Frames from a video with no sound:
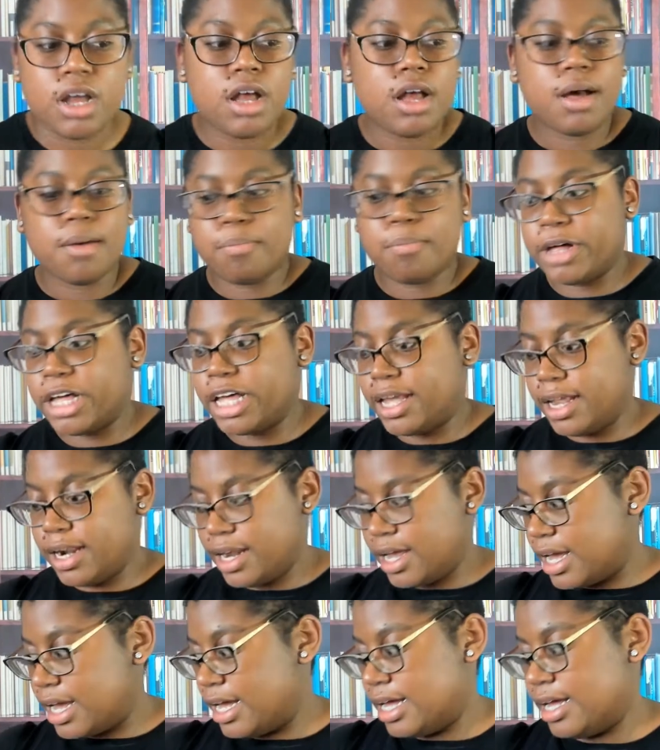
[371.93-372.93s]
but
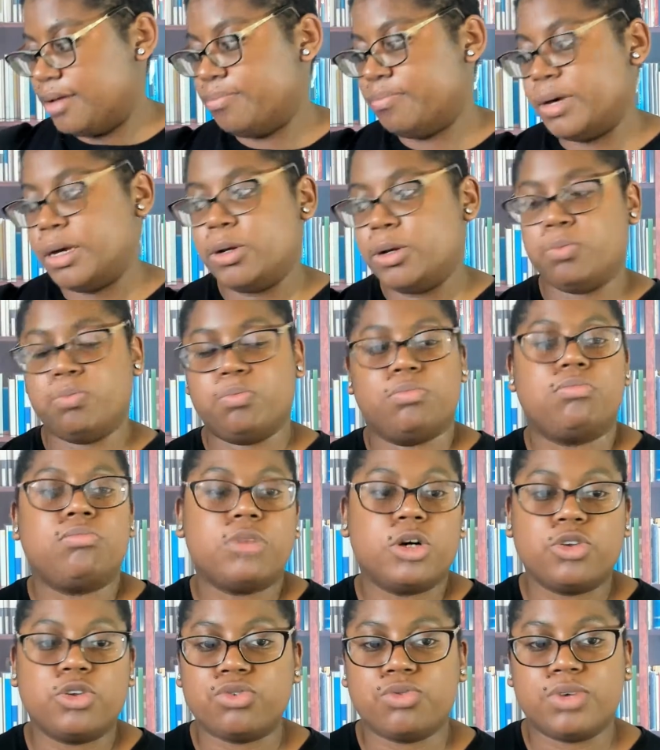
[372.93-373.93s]
um, my
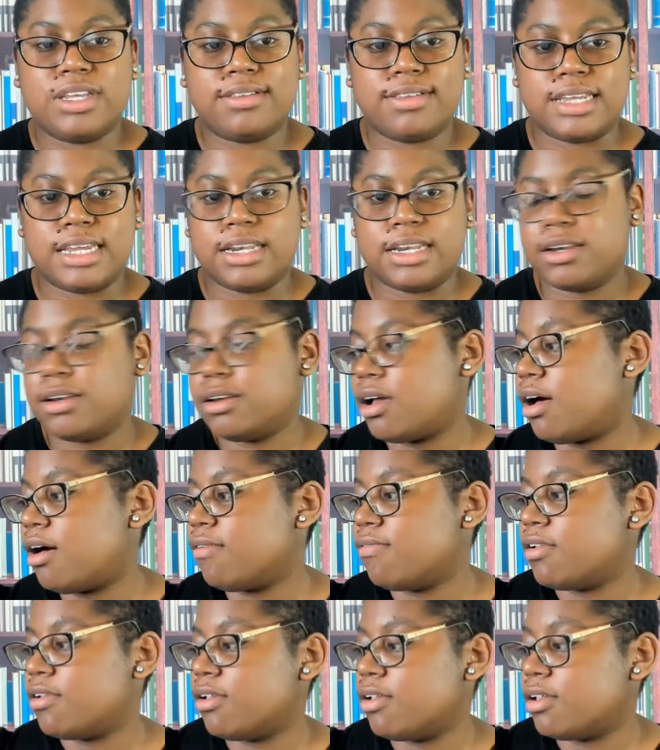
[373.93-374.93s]
most recent
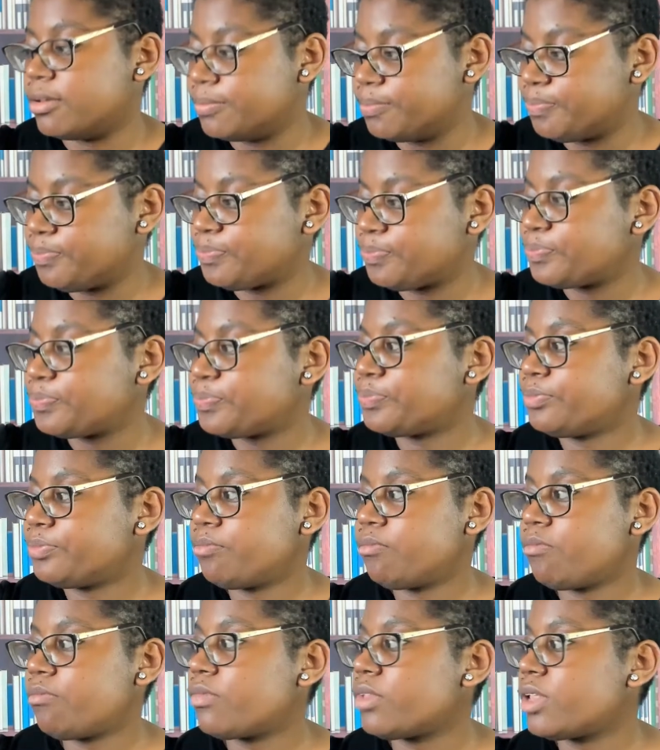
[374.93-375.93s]
novel
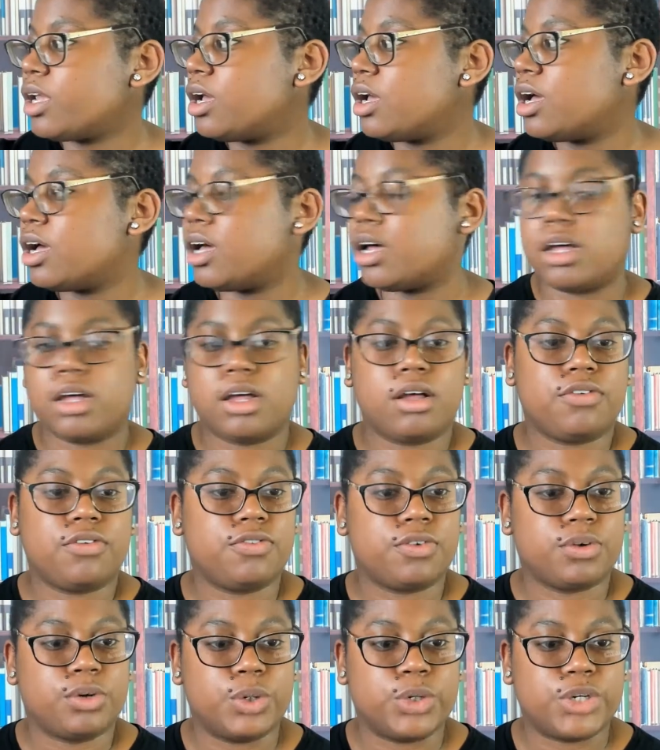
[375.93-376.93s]
uh,
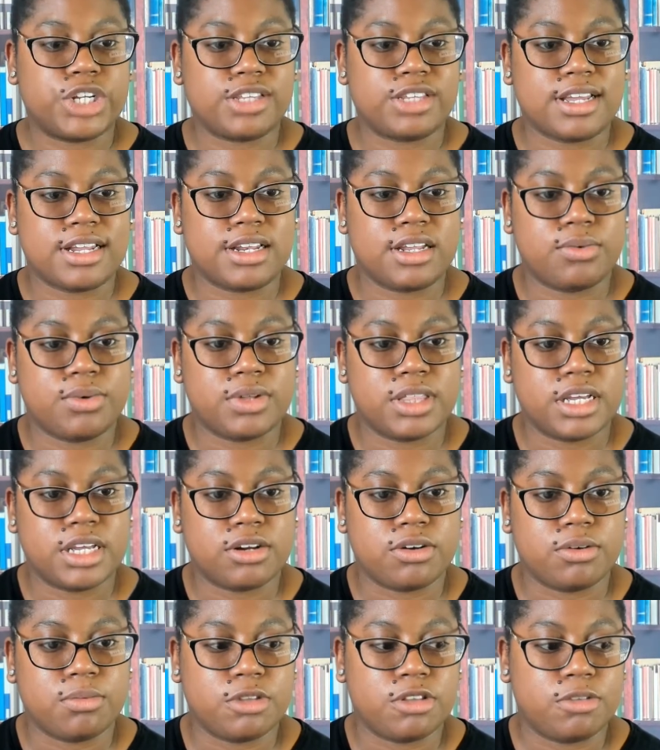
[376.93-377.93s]
Ferocious I did with
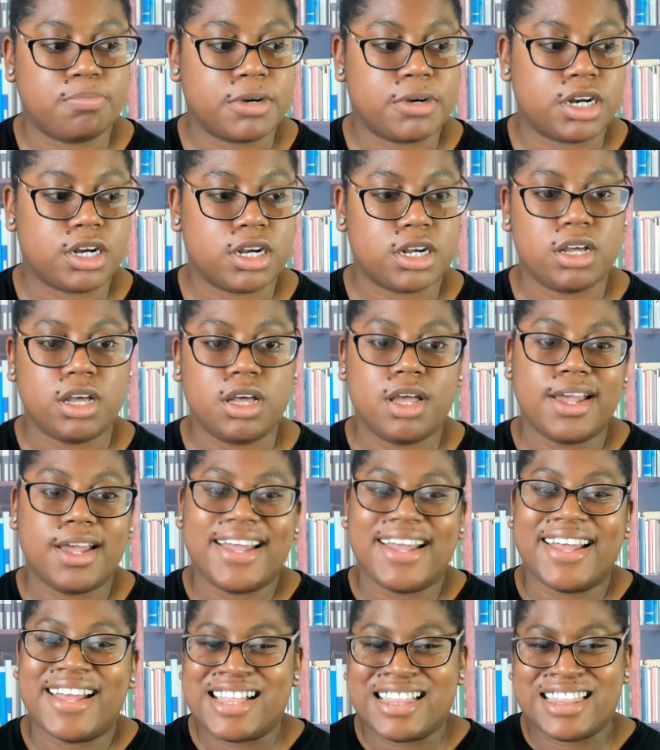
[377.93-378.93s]
Ingram Spark,
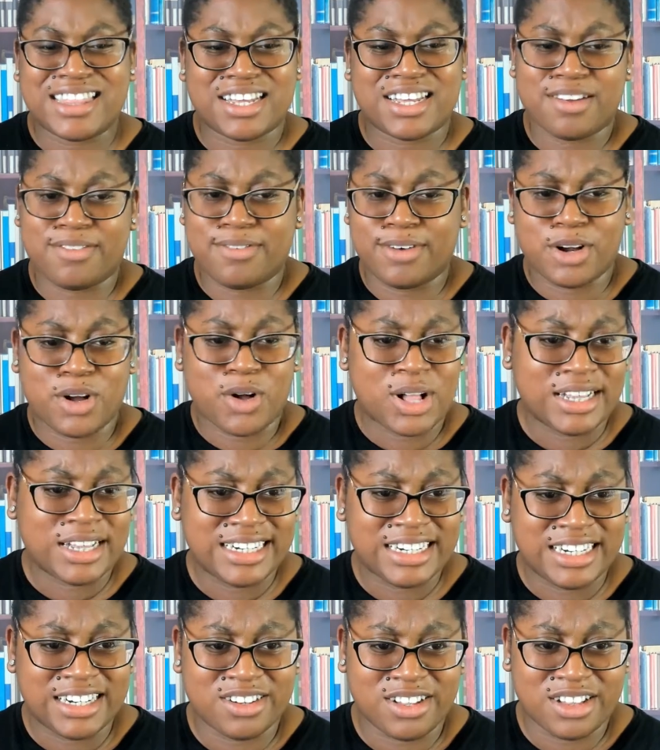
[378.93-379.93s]
the cover quality
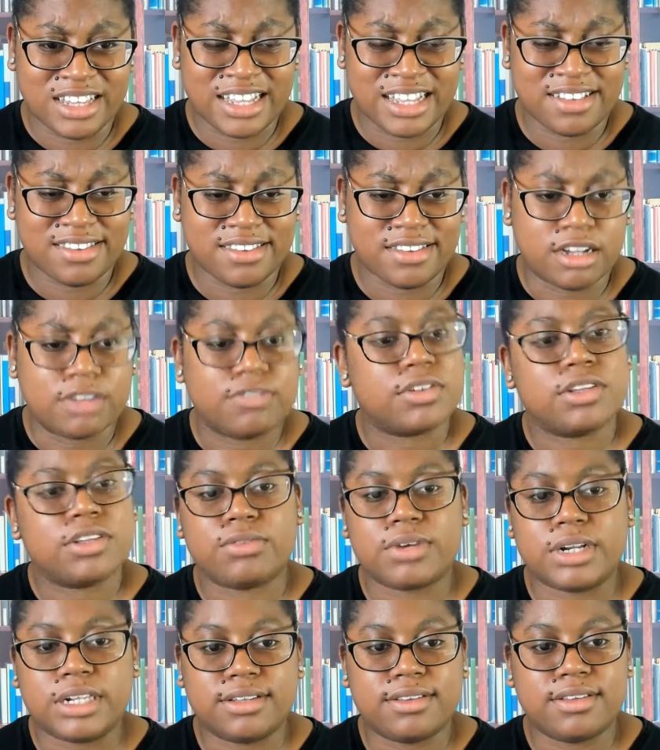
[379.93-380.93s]
and all that stuff is
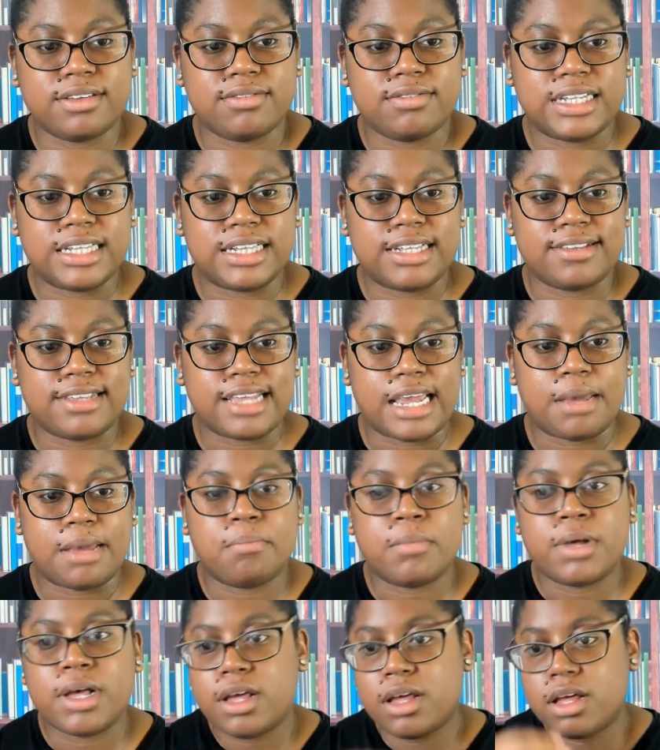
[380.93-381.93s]
relatively the same.
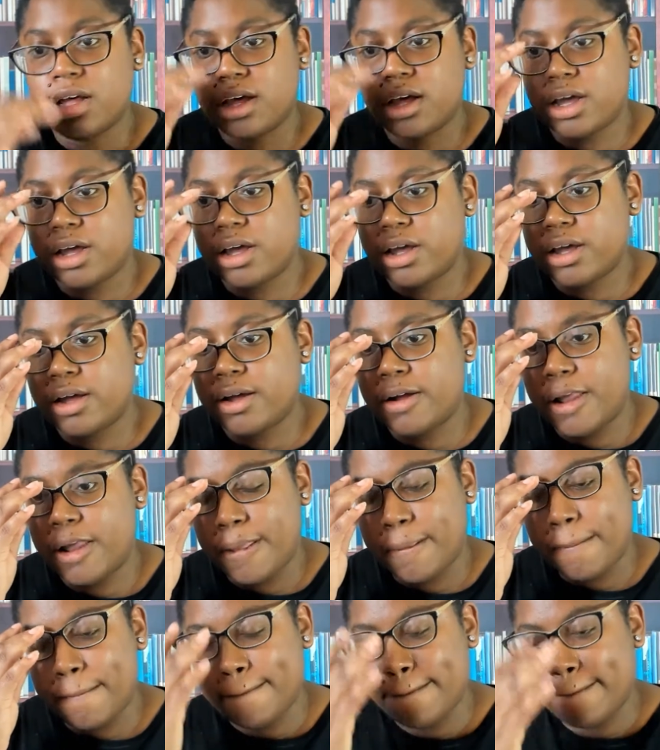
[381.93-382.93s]
Um,
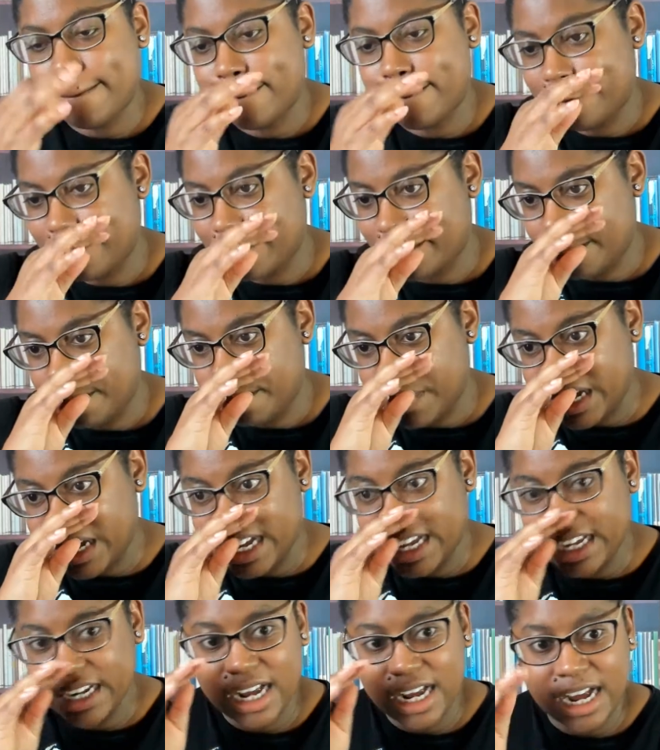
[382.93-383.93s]

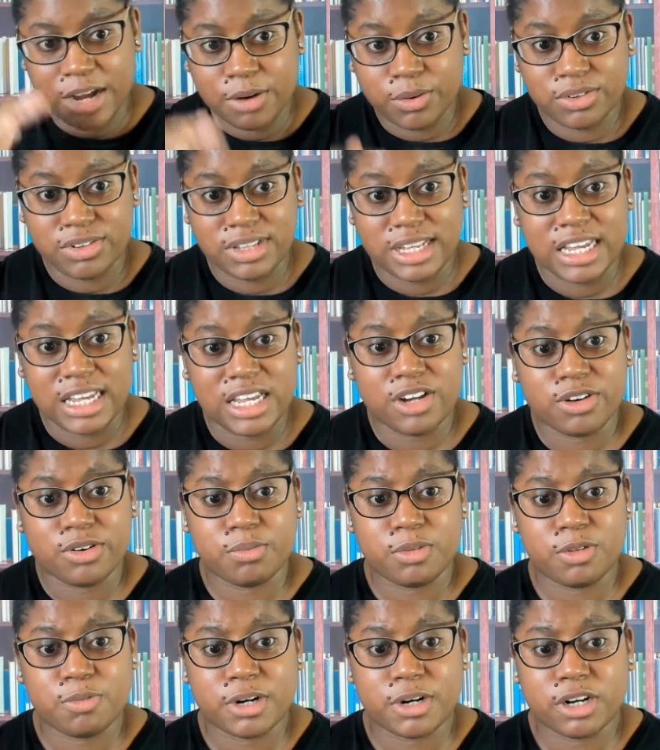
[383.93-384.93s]
but I will say Ingram
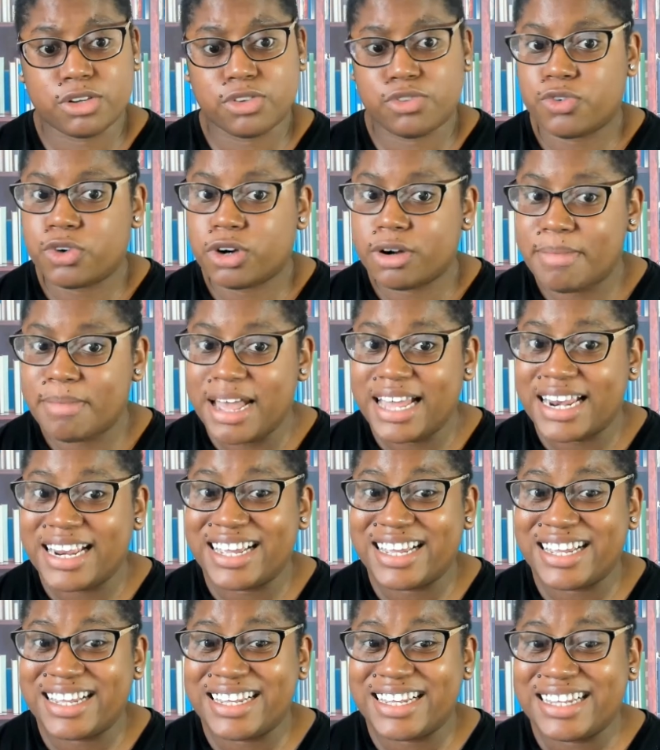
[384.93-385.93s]
Spark's
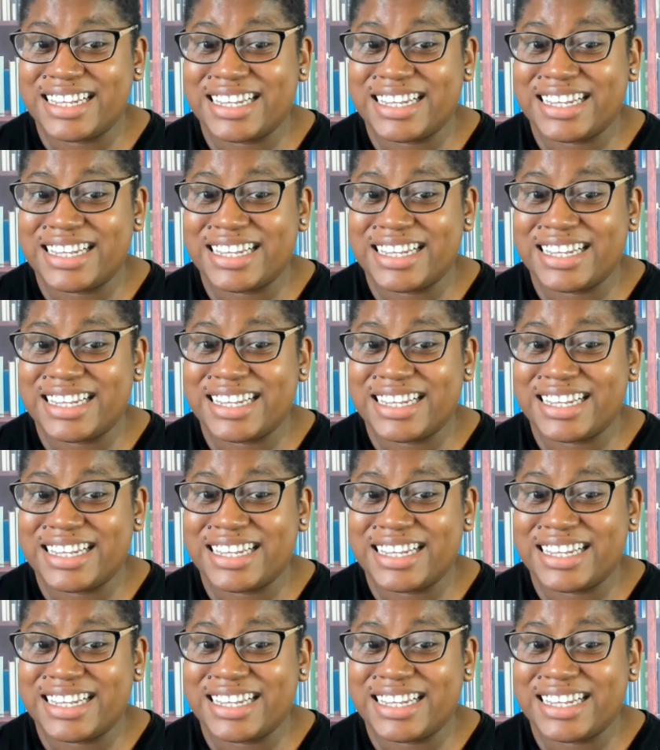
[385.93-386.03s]
formatting